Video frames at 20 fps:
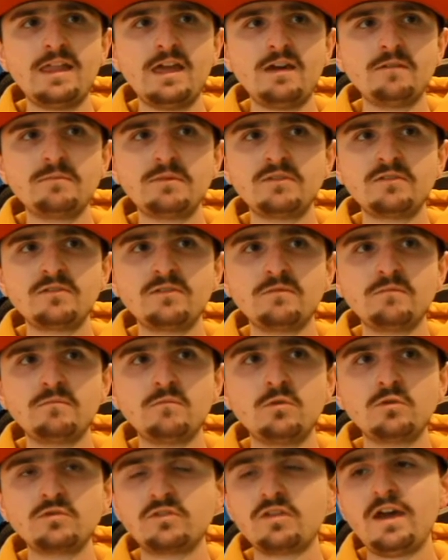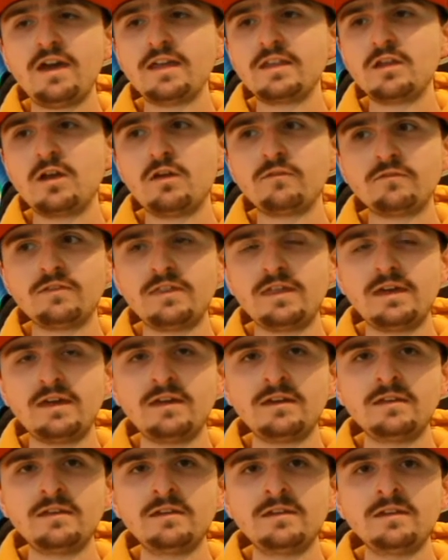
I've been more tired after that.